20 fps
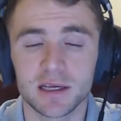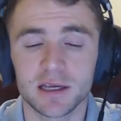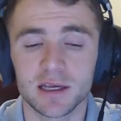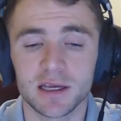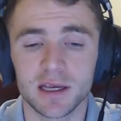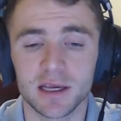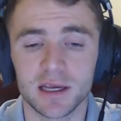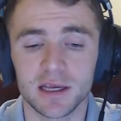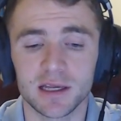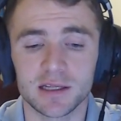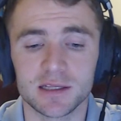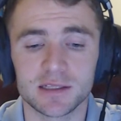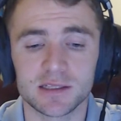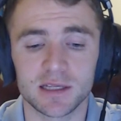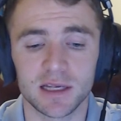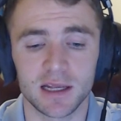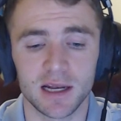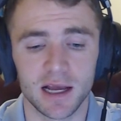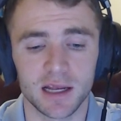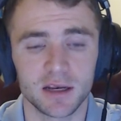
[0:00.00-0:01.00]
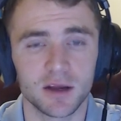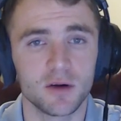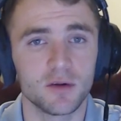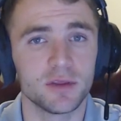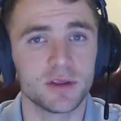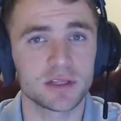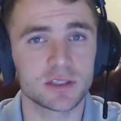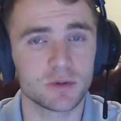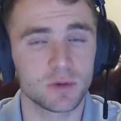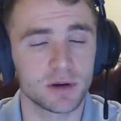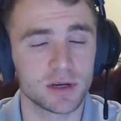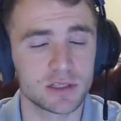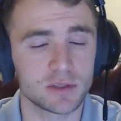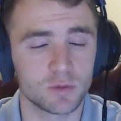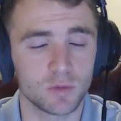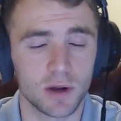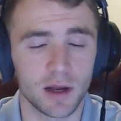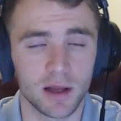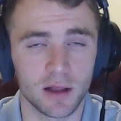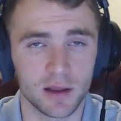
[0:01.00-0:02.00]
is, and I know this one as
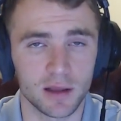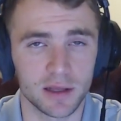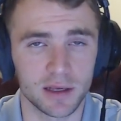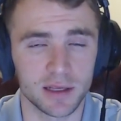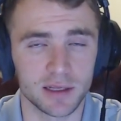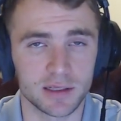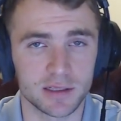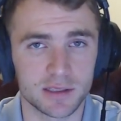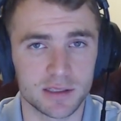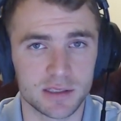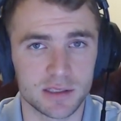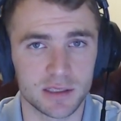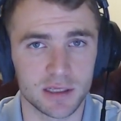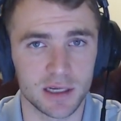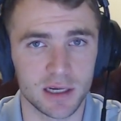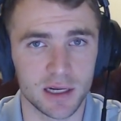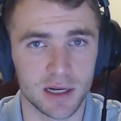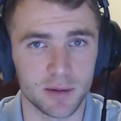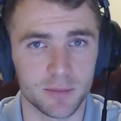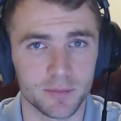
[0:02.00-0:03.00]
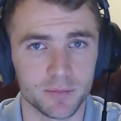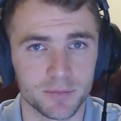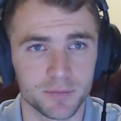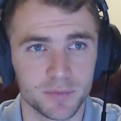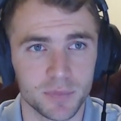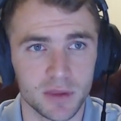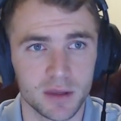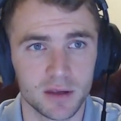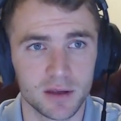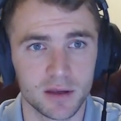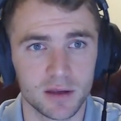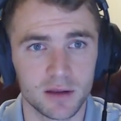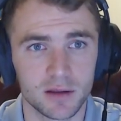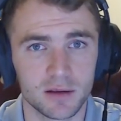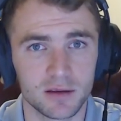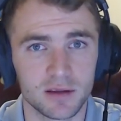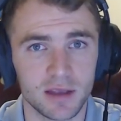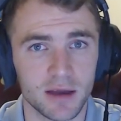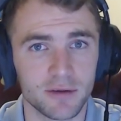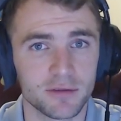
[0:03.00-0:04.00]
well, is um,
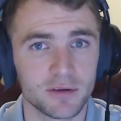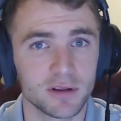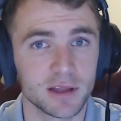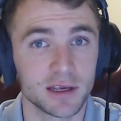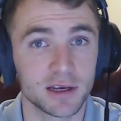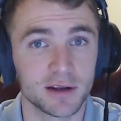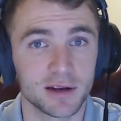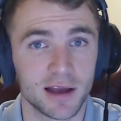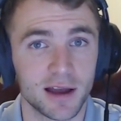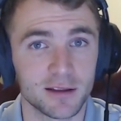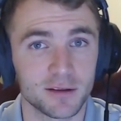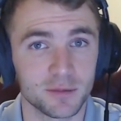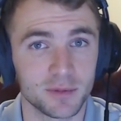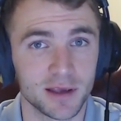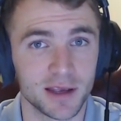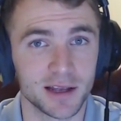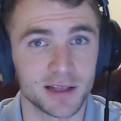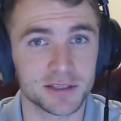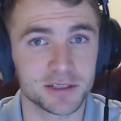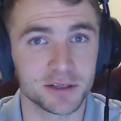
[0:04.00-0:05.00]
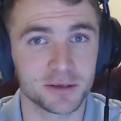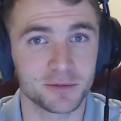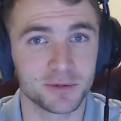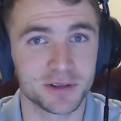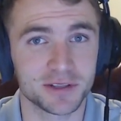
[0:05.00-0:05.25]
definitely going to have to be answered with